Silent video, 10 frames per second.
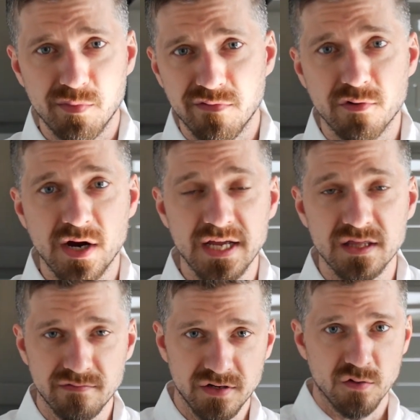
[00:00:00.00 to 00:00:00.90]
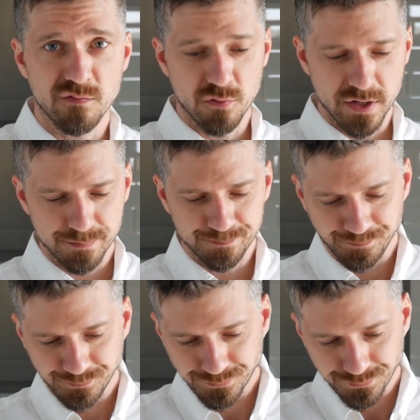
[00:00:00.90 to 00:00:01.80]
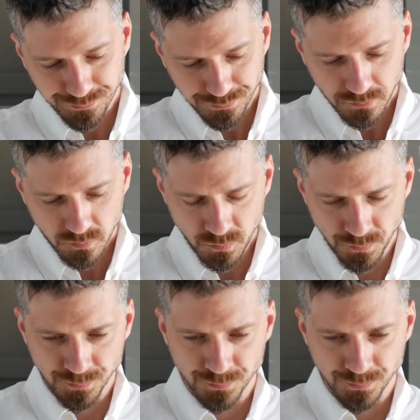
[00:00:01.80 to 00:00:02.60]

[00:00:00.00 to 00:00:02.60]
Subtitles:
before I end the video for you. You